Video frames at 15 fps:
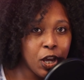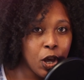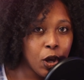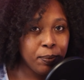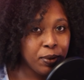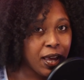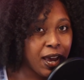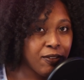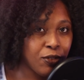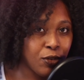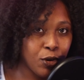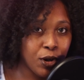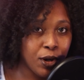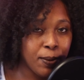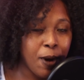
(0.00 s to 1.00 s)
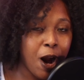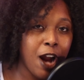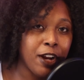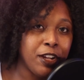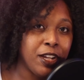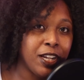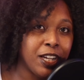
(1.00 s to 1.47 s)
What platform
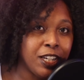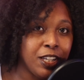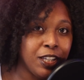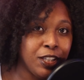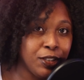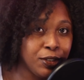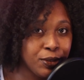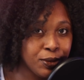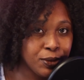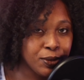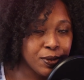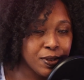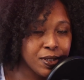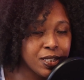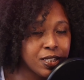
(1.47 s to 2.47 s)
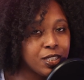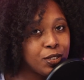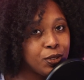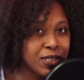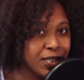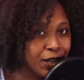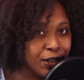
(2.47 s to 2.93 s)
are you going to use to
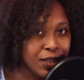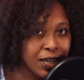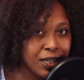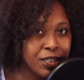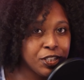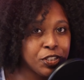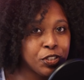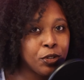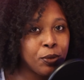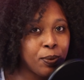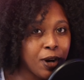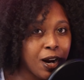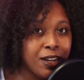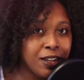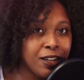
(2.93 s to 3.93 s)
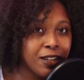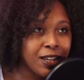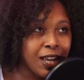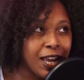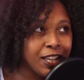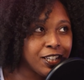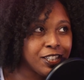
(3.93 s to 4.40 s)
sell that digital
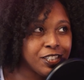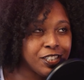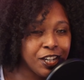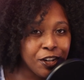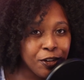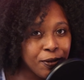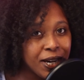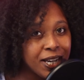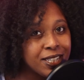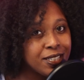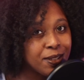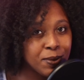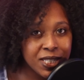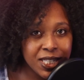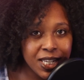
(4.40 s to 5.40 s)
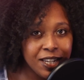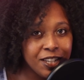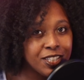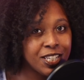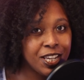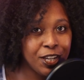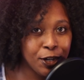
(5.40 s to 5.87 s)
product and generate some
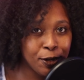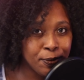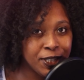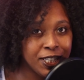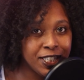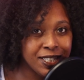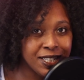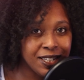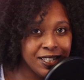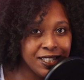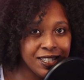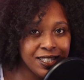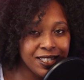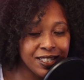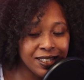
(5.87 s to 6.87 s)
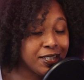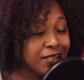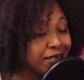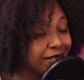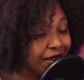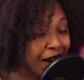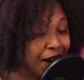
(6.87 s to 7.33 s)
sales in your business? This
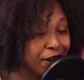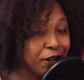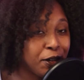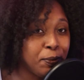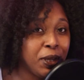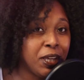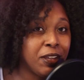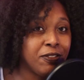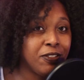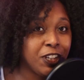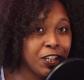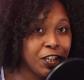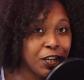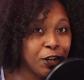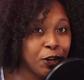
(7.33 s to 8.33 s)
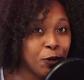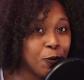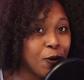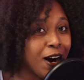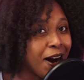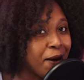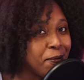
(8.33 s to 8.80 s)
is not going to be a video
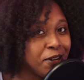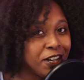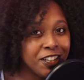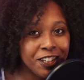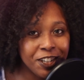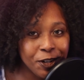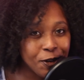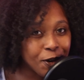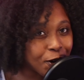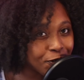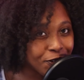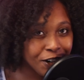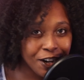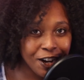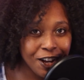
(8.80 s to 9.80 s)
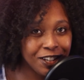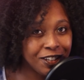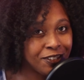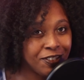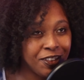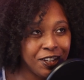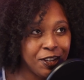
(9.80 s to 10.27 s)
where I'm going to go over
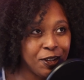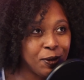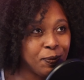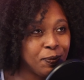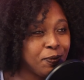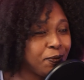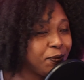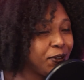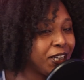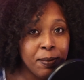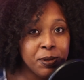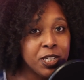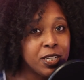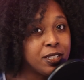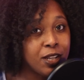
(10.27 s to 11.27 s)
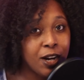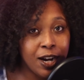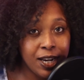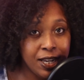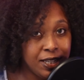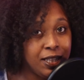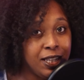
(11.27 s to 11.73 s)
all of them. The options
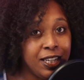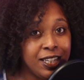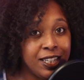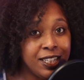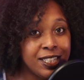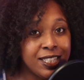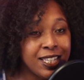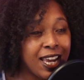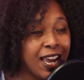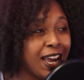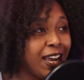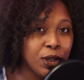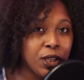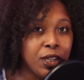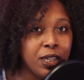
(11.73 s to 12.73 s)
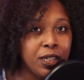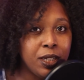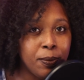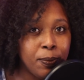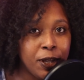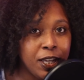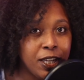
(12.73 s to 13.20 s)
are endless. It really
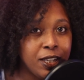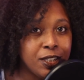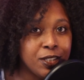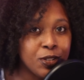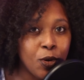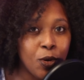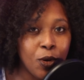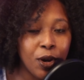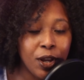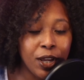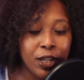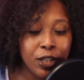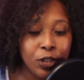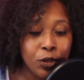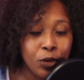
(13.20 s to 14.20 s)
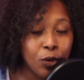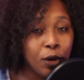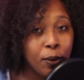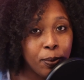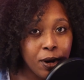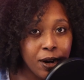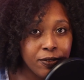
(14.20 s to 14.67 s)
depends on
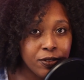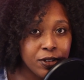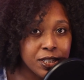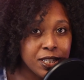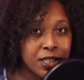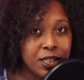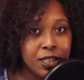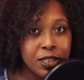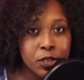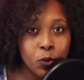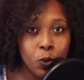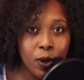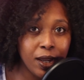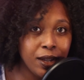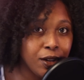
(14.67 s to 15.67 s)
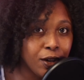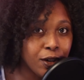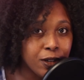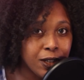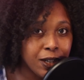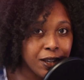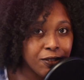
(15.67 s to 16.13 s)
your preferences, what
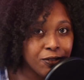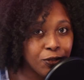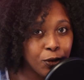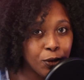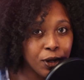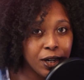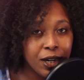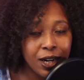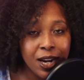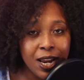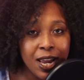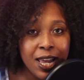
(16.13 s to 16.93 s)
you're looking for.